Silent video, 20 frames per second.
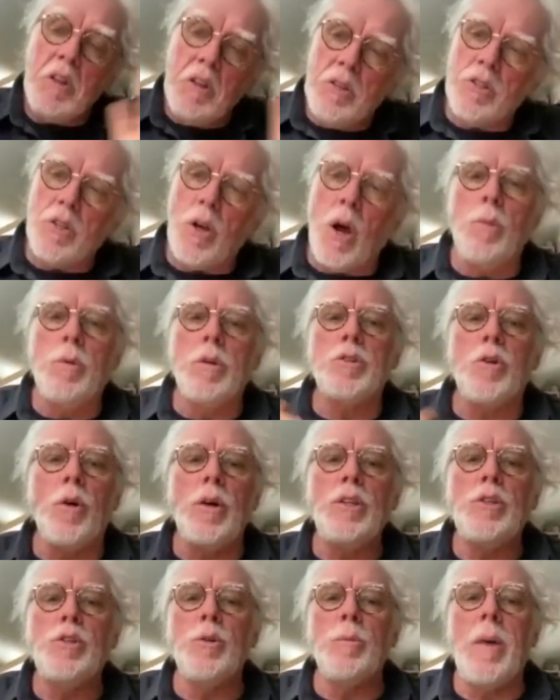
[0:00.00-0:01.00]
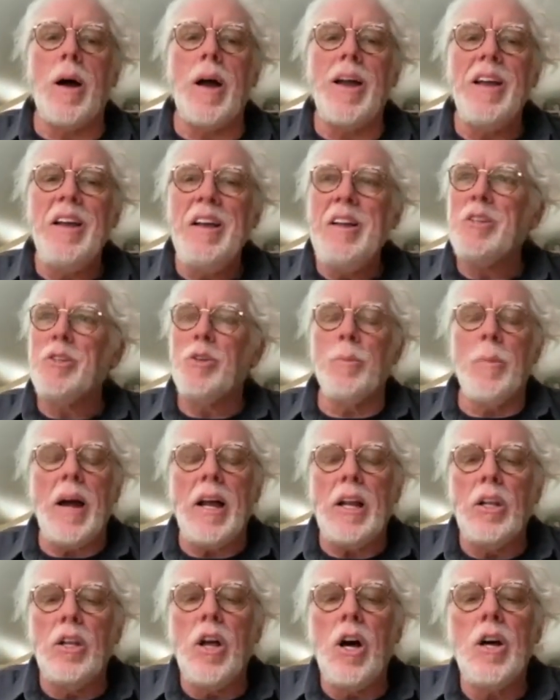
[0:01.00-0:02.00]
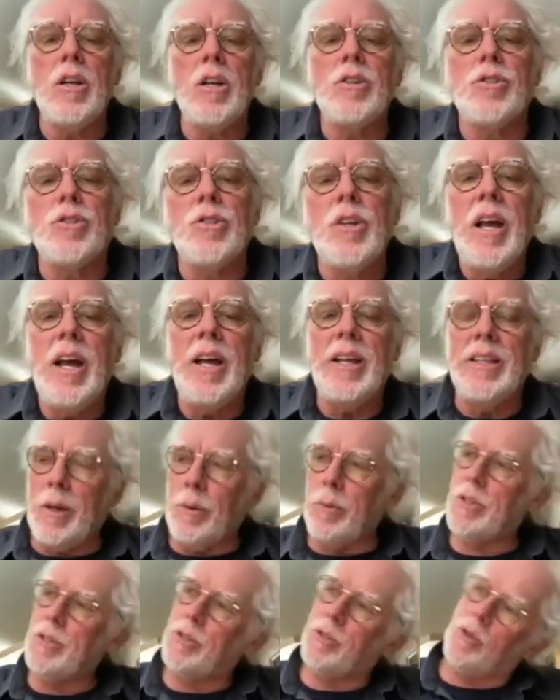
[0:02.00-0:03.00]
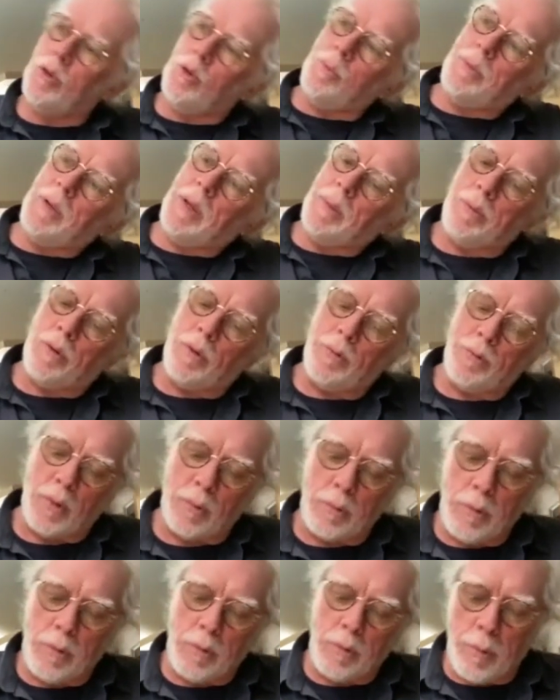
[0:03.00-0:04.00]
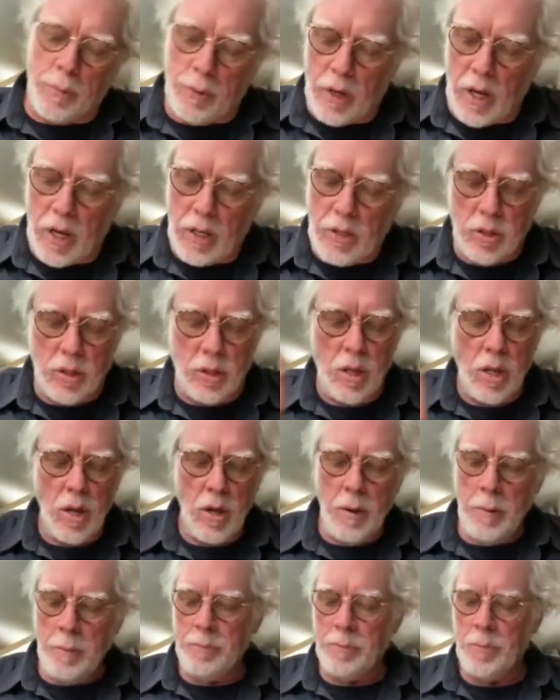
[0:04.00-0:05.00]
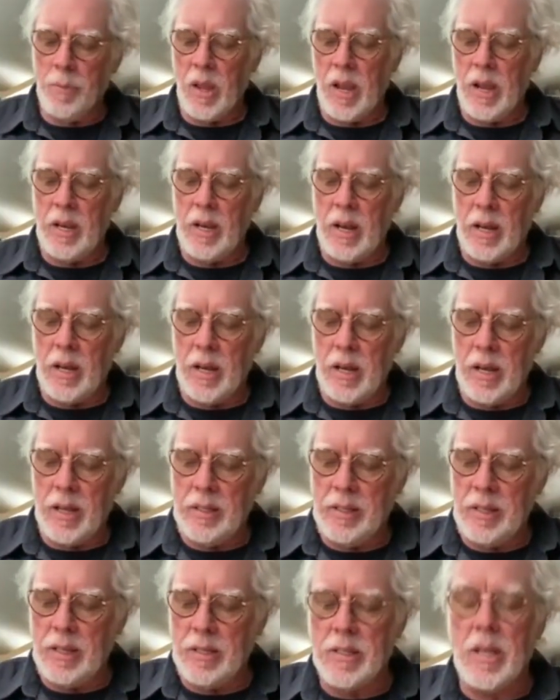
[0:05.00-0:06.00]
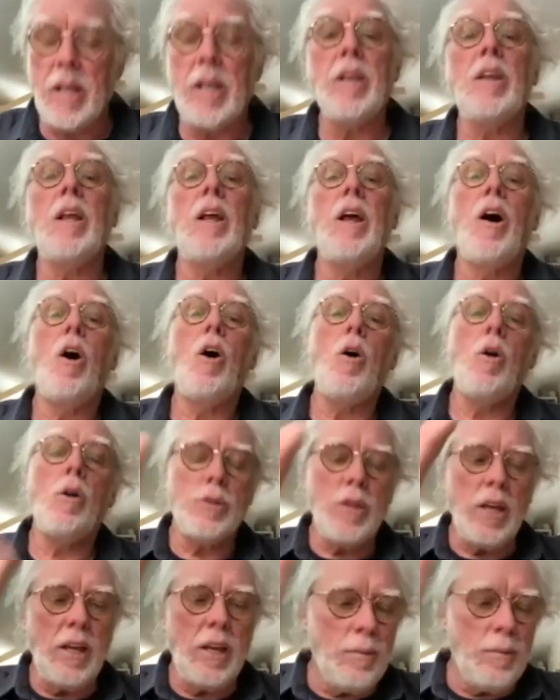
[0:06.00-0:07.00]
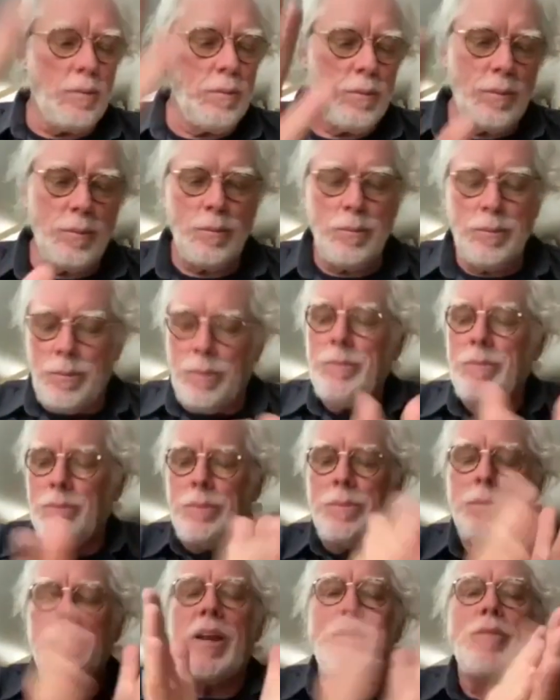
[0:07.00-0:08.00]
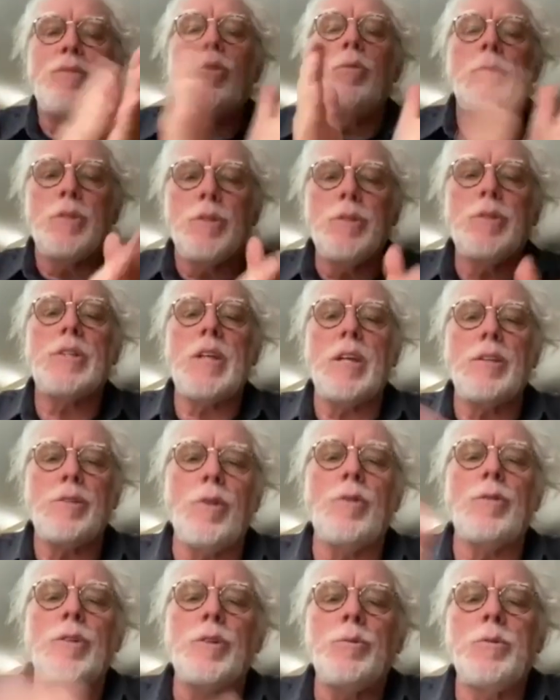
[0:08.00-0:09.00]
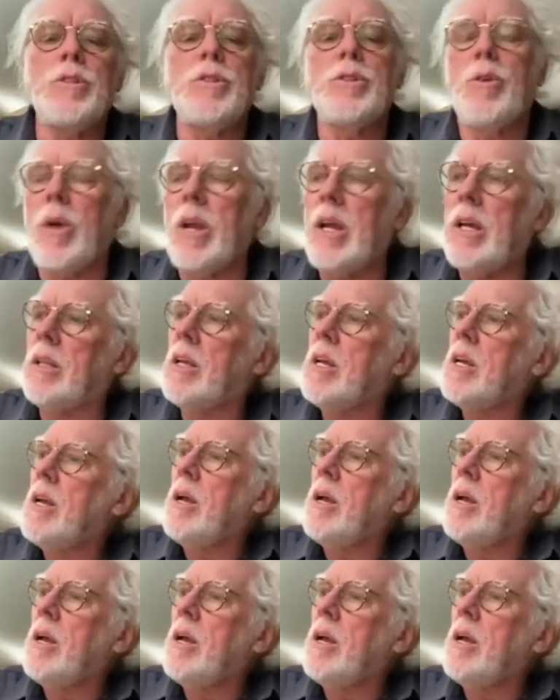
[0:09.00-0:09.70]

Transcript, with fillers: So I was going to my to my lodge, and there was two people from the production. And I, they said, Oh, thank, mm, bravo, Mr. St. Onge, it was great.